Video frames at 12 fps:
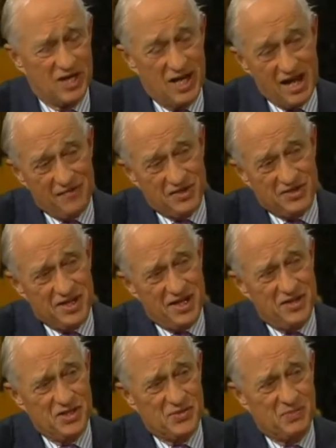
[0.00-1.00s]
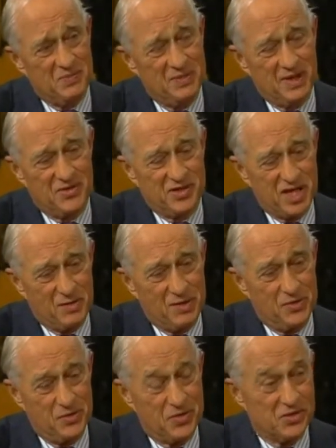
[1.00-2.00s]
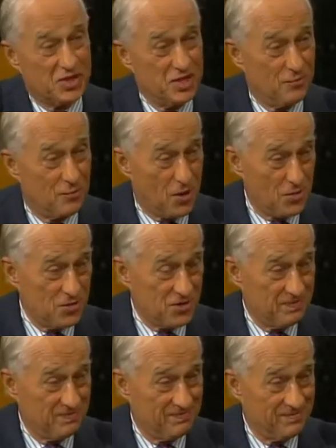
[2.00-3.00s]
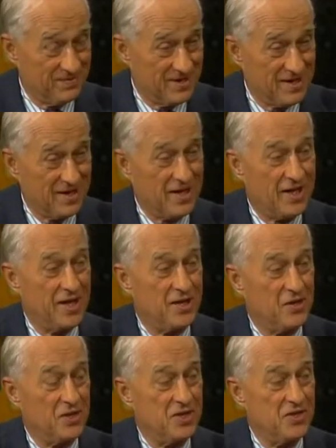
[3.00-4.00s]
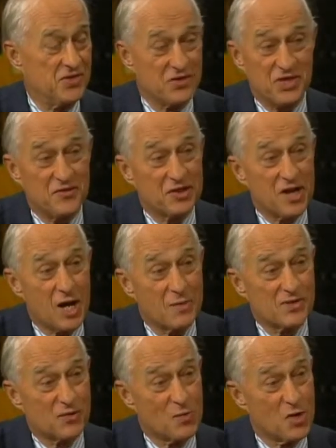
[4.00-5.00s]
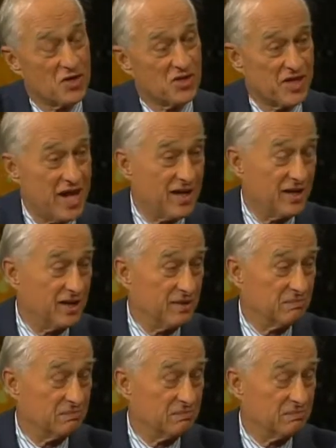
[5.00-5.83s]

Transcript: I have to say this a gentleman who is Steve Roach, and he's the chief economist for Morgan Stanley,